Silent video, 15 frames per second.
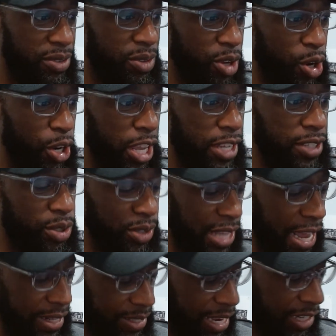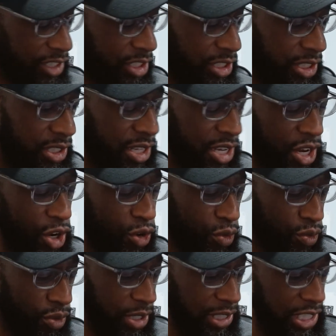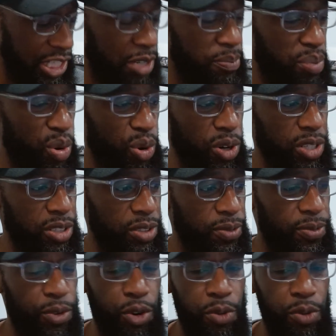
Okay, so that's actually really important for